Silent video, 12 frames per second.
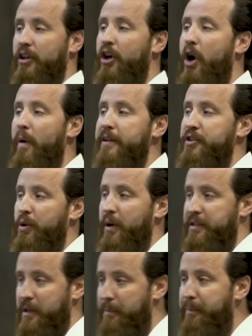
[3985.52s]
go into
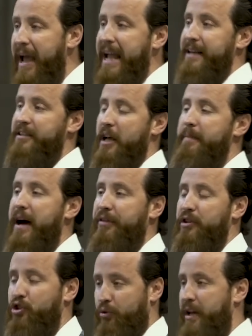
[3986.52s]
a debate about
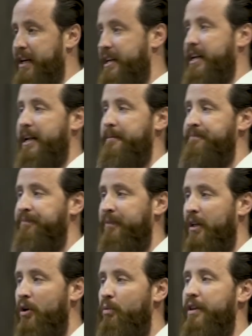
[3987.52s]
the Trinity
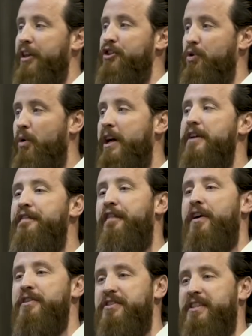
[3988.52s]
with a
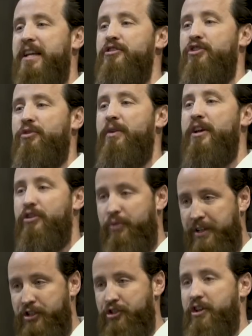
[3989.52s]
21st century
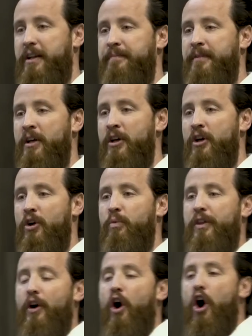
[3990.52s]
Christian
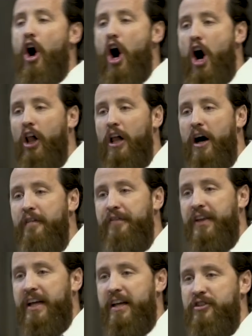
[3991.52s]
with all of
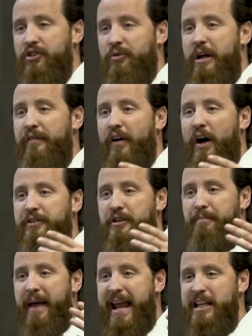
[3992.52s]
the history of our
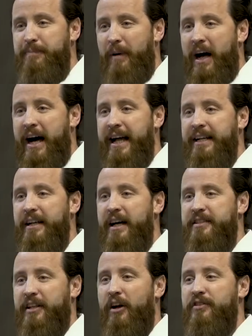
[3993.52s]
debates behind
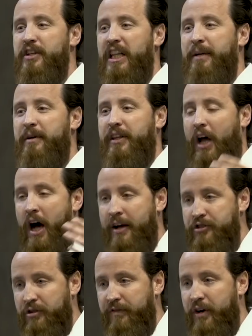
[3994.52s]
us and our dealing with
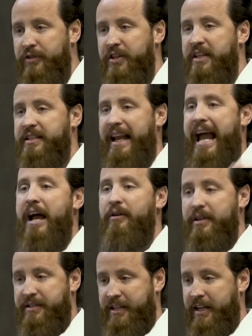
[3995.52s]
controversies and
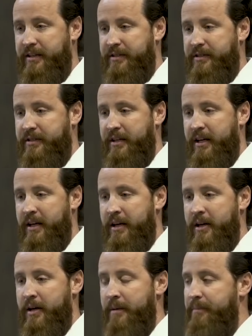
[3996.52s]
heresies.
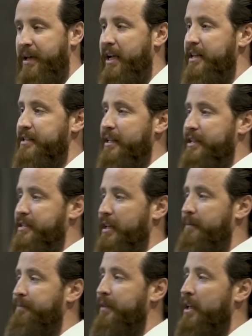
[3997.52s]
Because
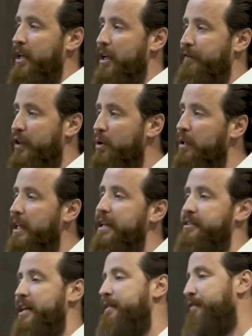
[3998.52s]
listen, if you
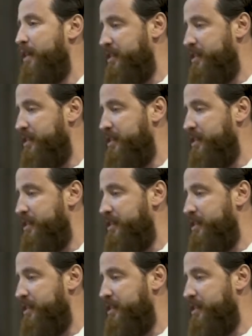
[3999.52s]
look at